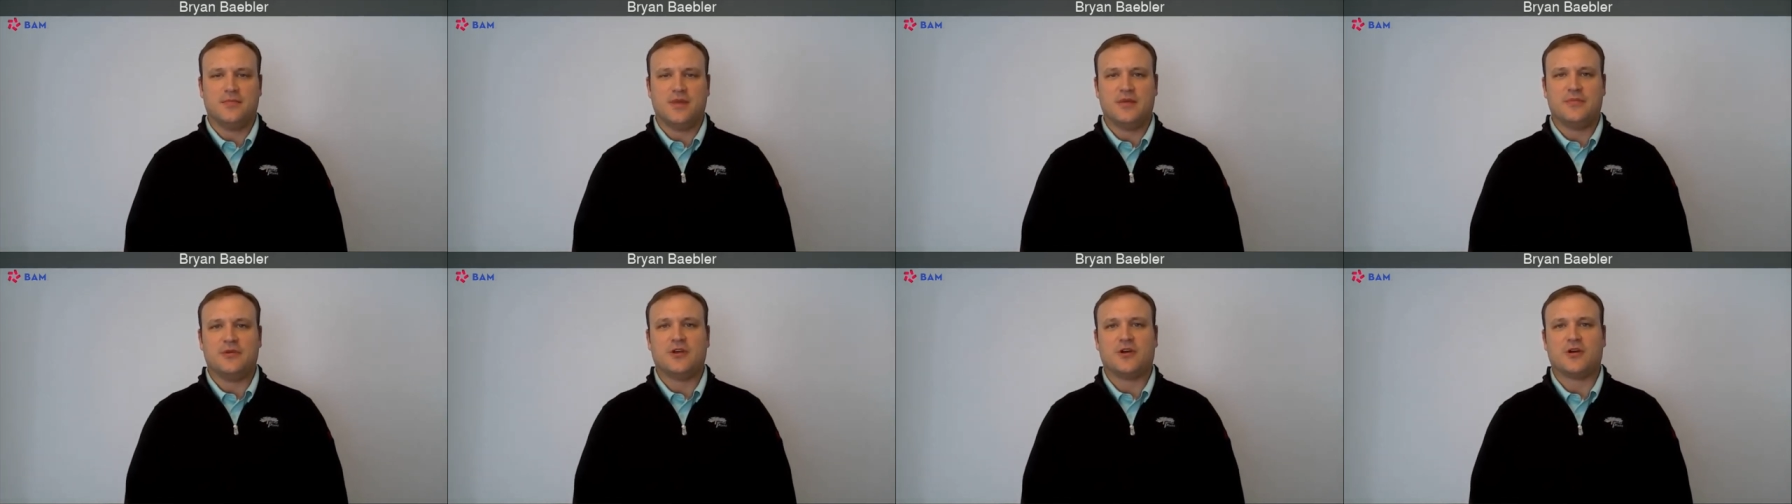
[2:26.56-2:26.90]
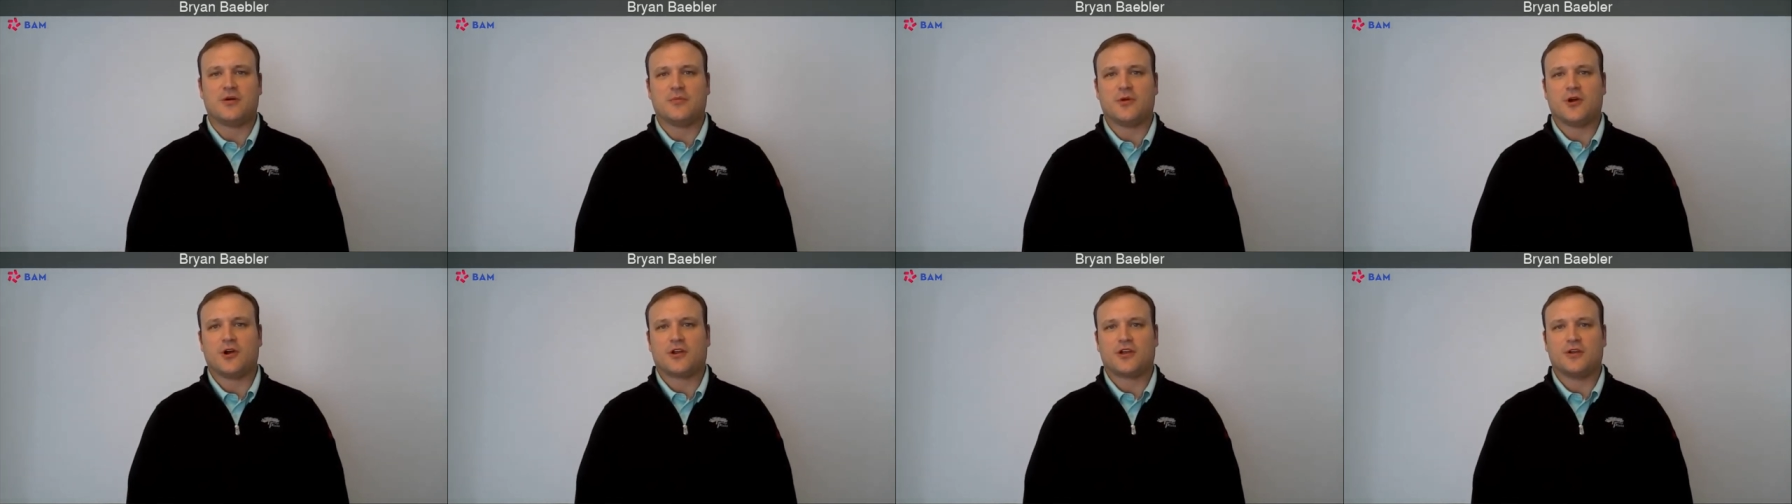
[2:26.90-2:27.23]
that maybe
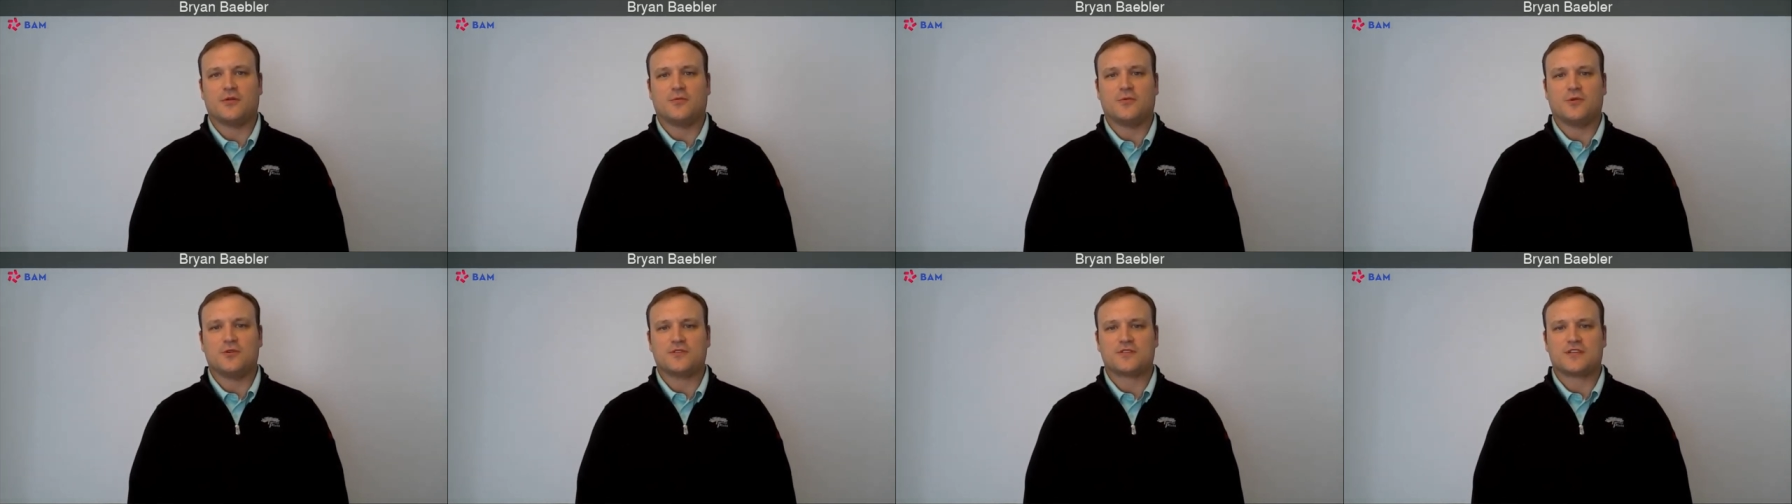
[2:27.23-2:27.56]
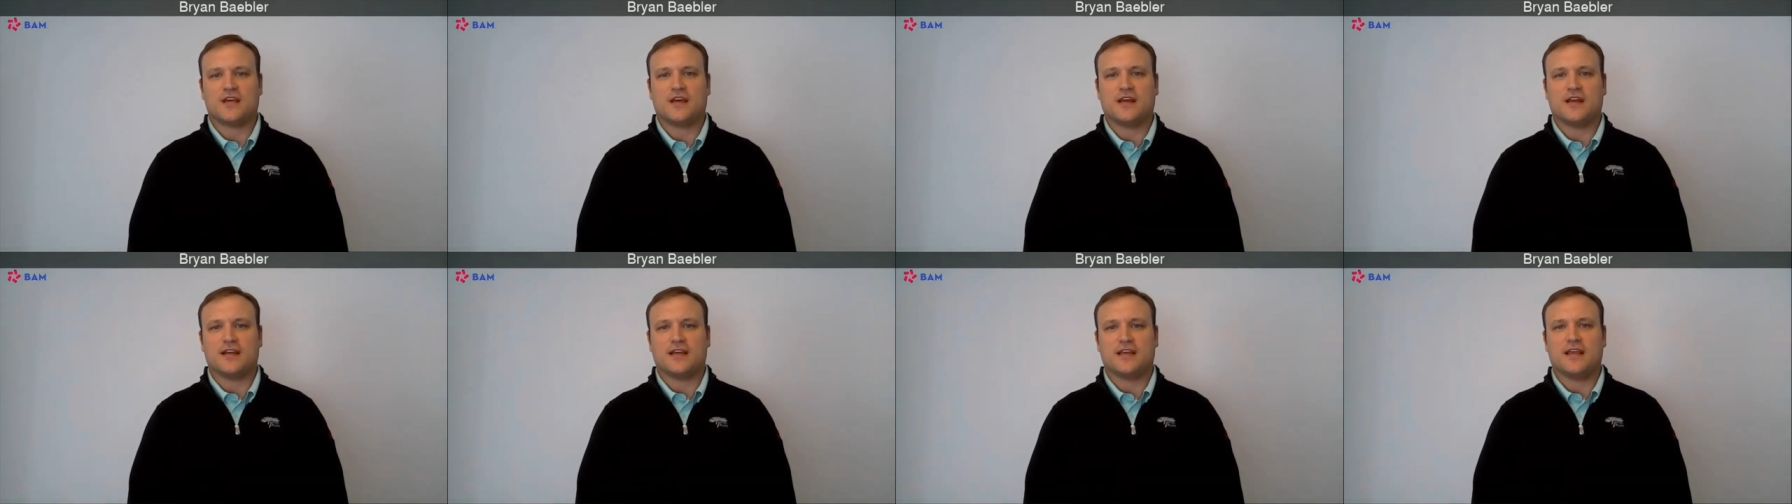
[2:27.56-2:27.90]
our market was
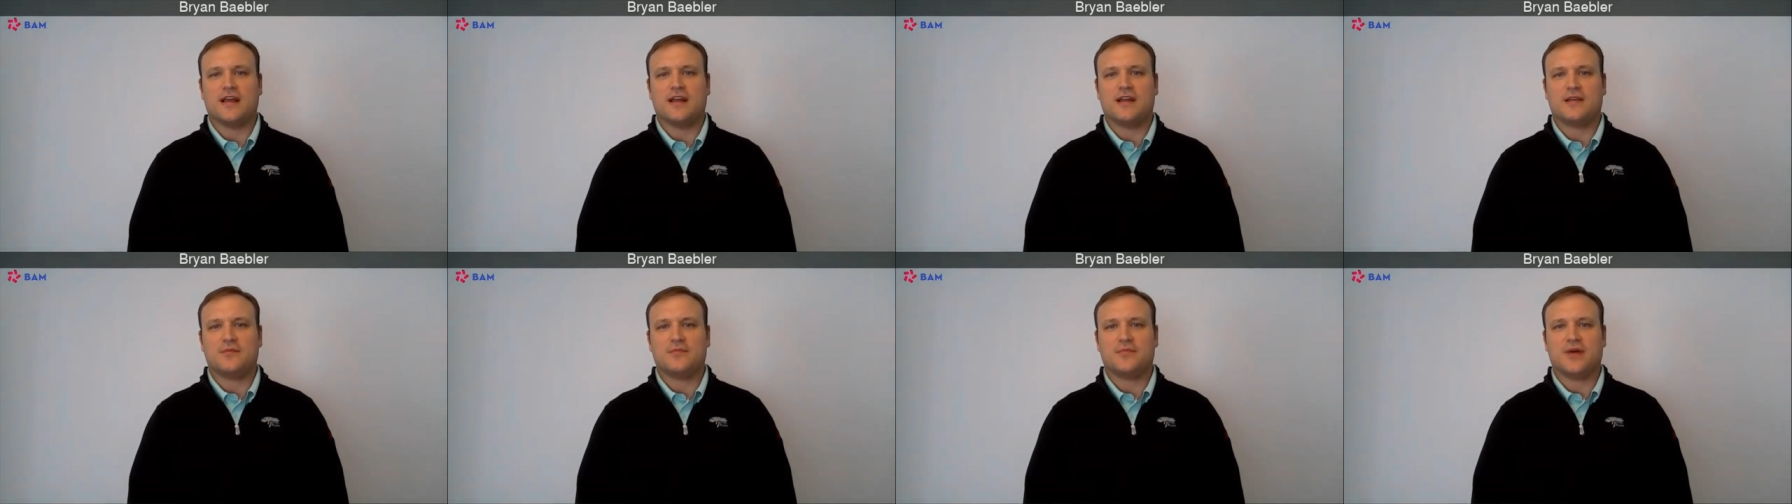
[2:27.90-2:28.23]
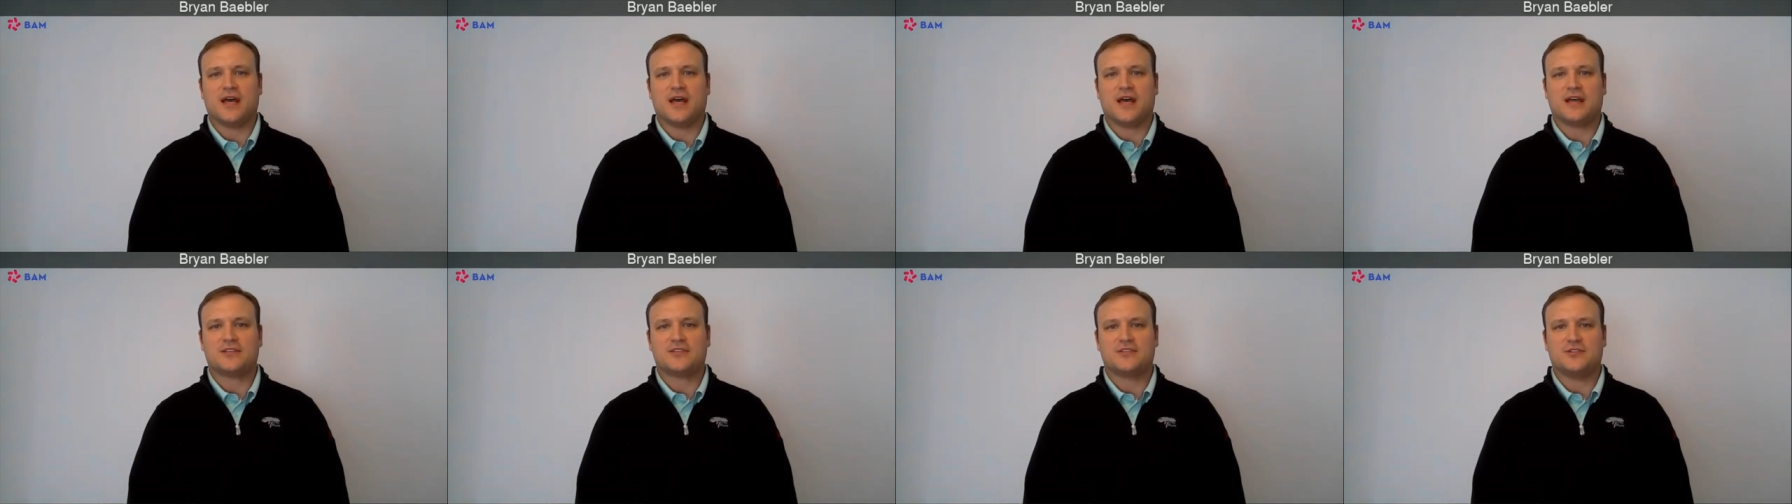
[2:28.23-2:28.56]
kind of getting
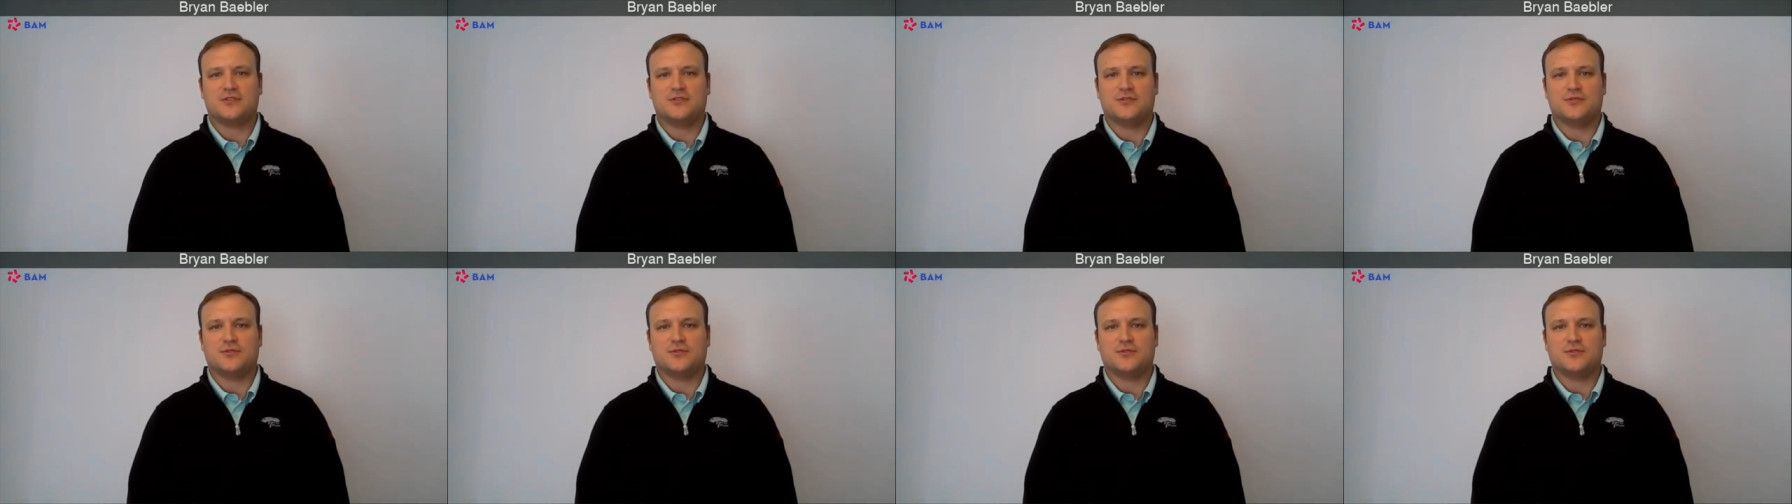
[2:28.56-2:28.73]
back